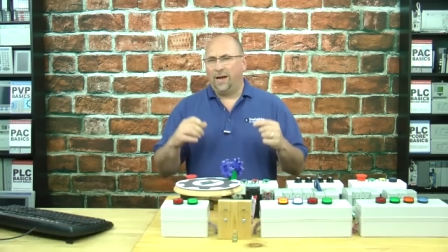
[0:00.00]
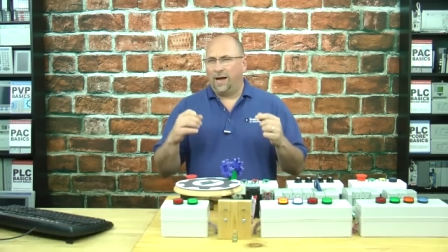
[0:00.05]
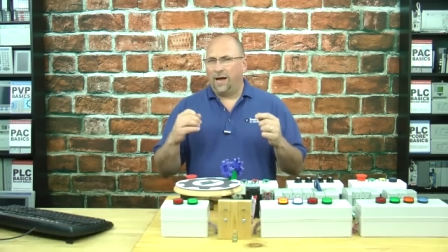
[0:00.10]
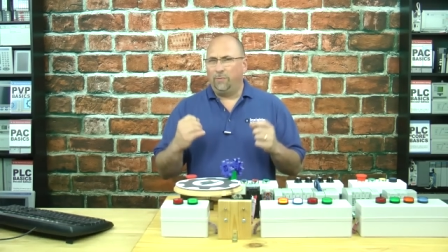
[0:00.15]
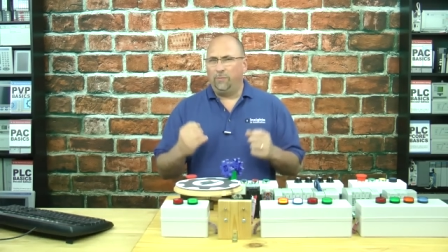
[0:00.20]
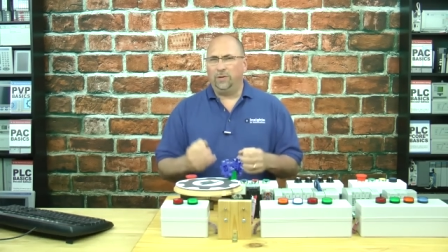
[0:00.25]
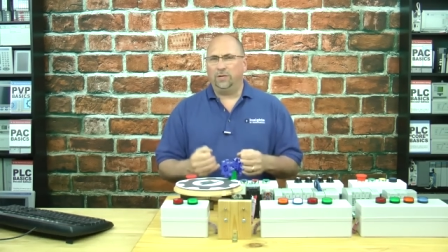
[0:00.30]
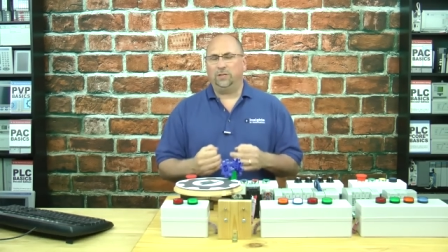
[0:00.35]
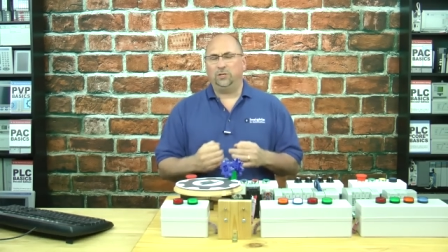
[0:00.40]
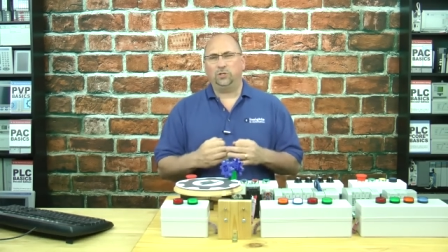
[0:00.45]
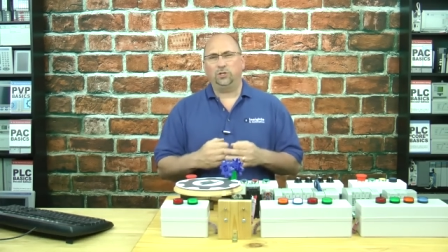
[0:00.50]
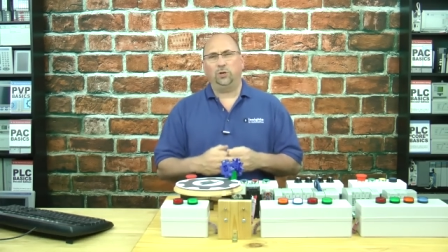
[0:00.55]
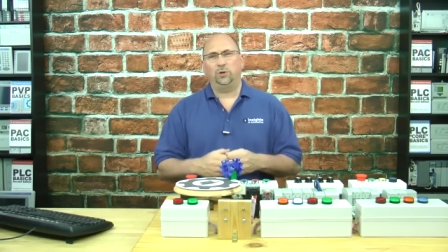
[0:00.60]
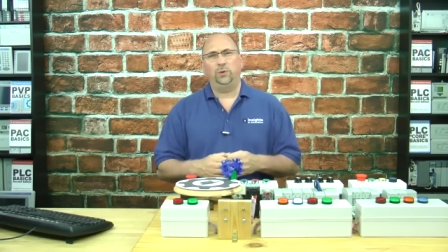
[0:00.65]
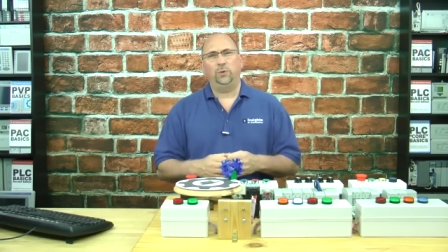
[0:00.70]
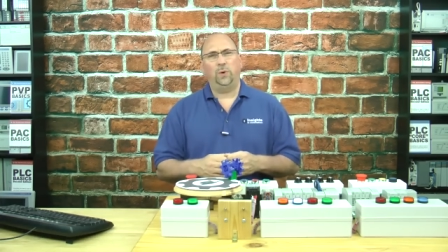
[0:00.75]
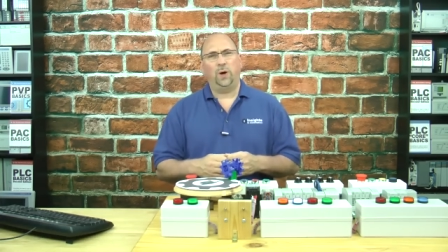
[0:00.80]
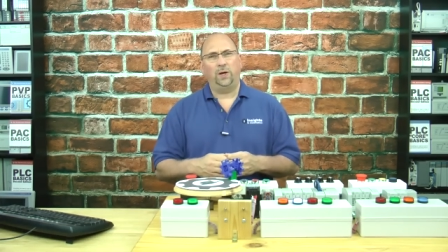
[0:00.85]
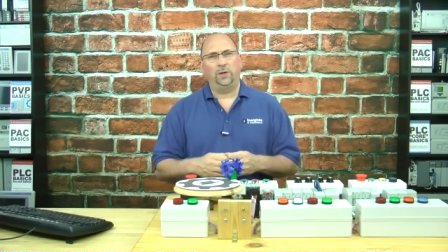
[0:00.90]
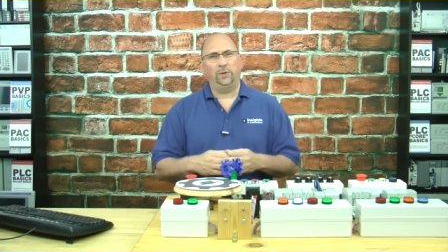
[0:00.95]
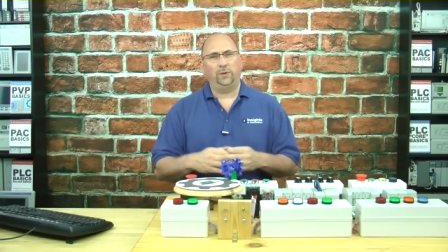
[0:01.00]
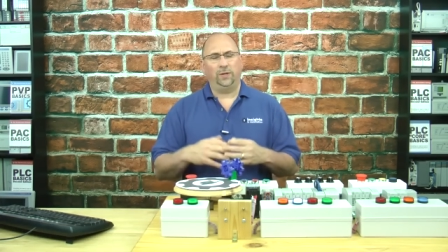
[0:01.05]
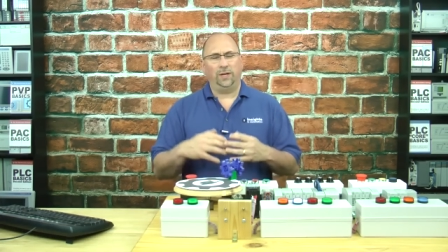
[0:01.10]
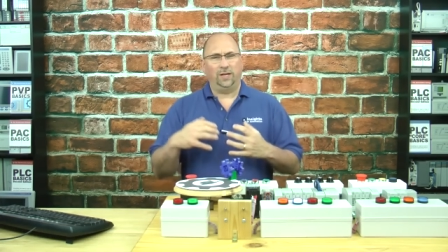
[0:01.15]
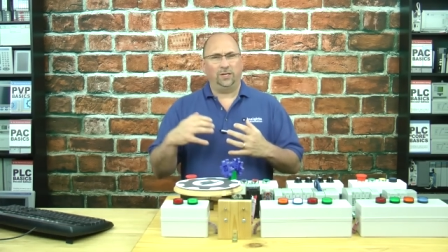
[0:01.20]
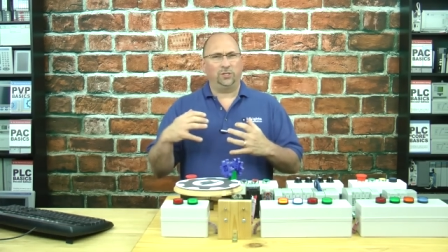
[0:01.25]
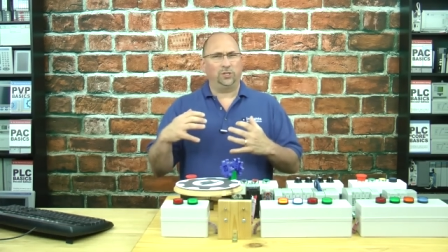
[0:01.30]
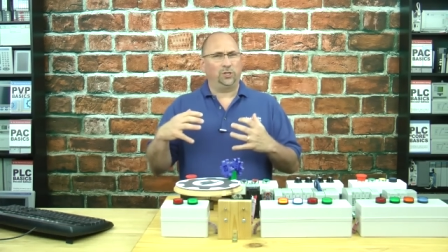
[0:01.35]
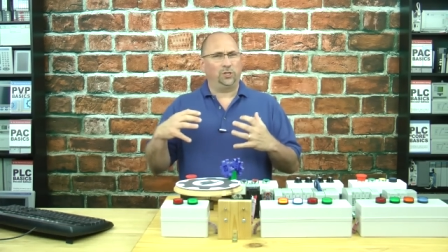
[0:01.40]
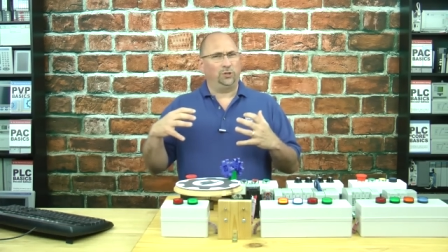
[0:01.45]
I want to show you how you
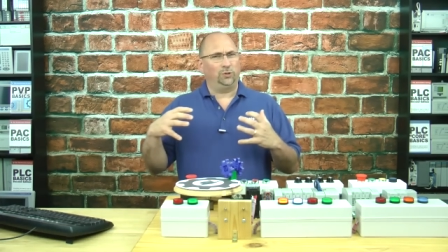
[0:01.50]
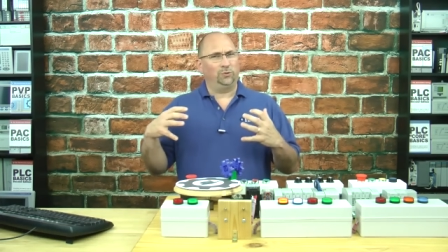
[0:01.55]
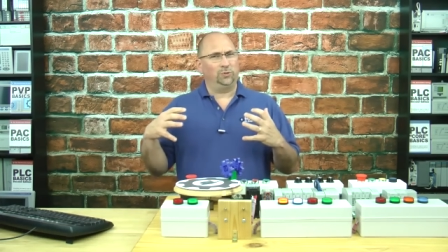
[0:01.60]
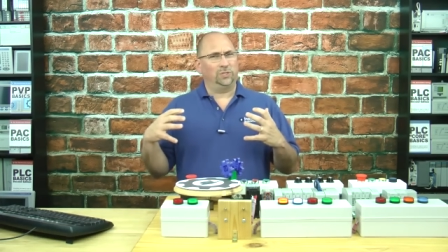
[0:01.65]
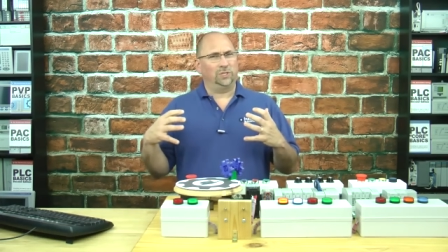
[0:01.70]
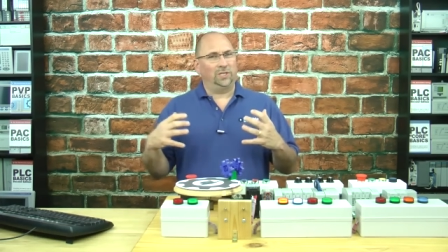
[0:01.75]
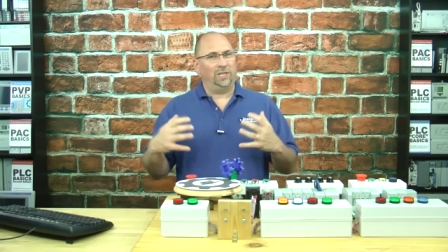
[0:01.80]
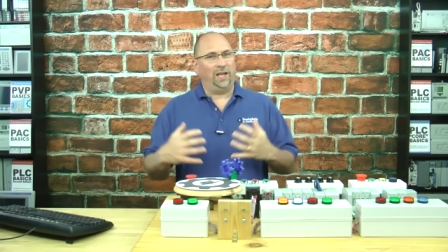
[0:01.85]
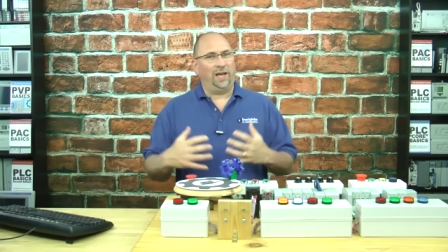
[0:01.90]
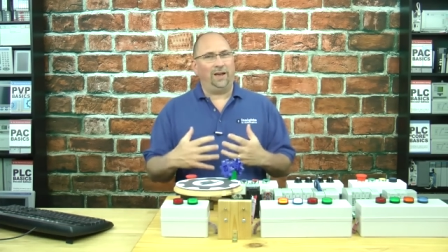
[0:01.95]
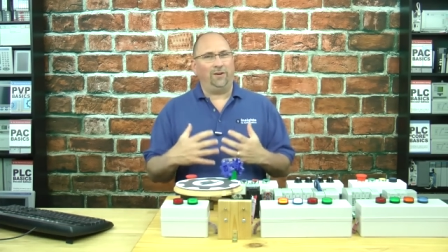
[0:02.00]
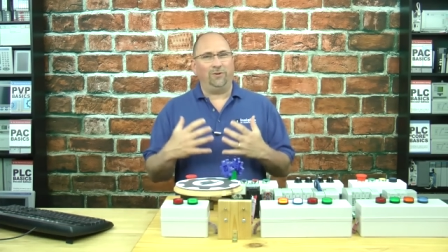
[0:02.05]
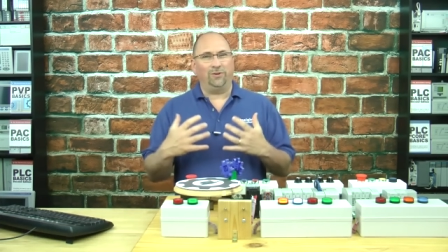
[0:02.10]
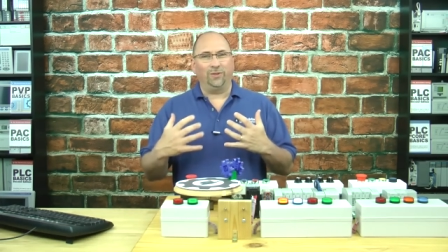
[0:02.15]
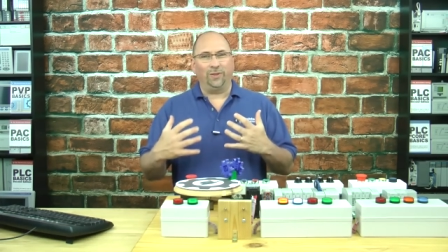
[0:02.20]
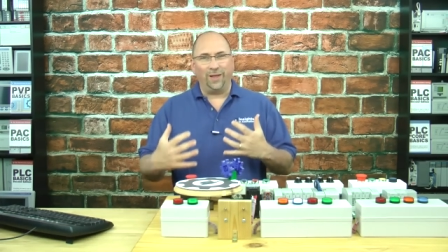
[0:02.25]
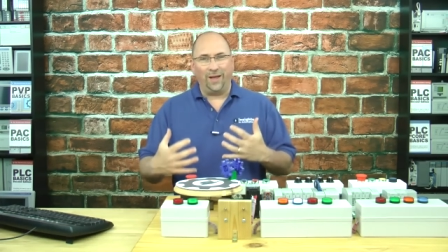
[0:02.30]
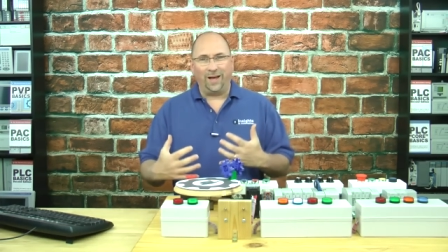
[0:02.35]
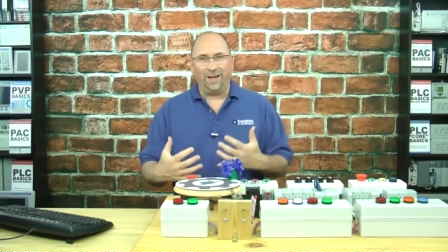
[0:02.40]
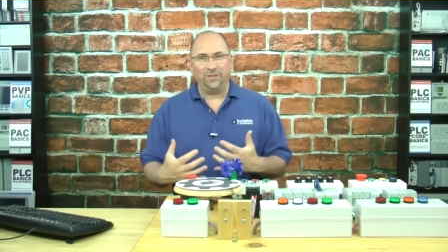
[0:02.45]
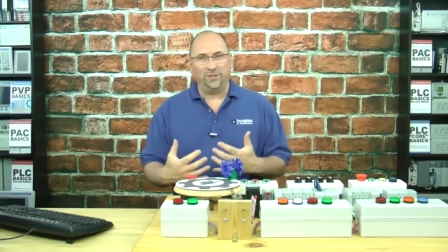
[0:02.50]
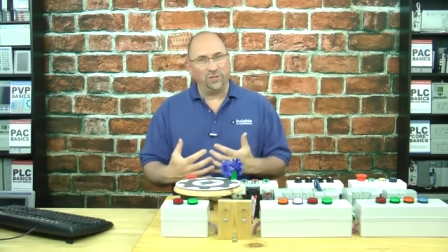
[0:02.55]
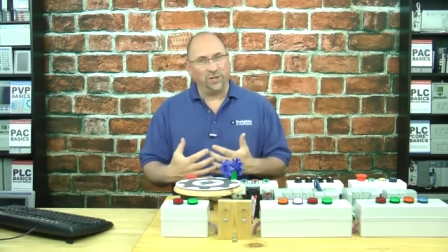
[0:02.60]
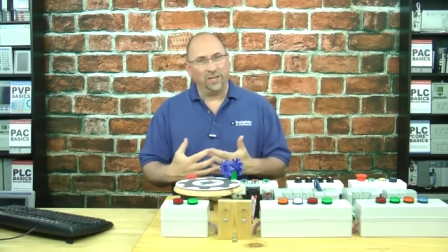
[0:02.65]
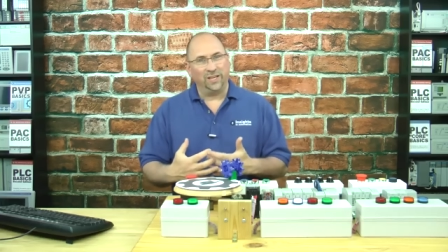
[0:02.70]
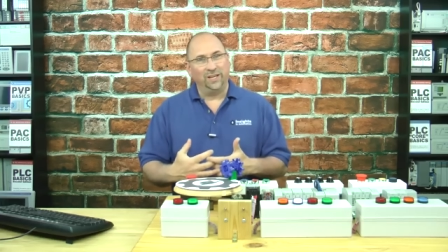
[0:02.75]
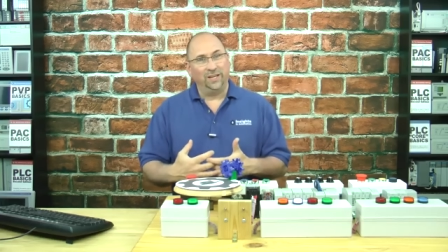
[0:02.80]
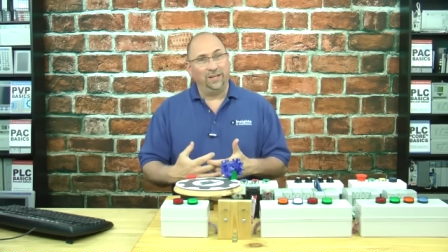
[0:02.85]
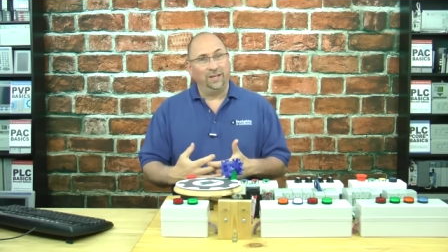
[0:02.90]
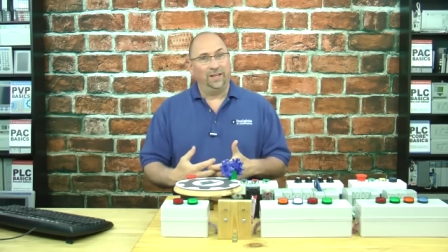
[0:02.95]
can actually use ladder
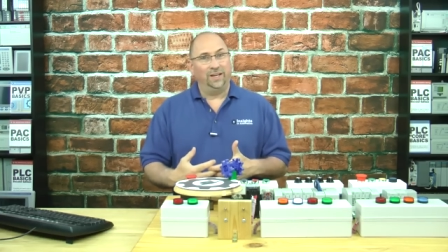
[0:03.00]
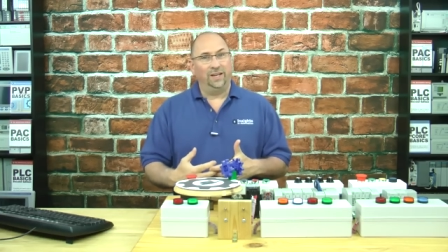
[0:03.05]
logic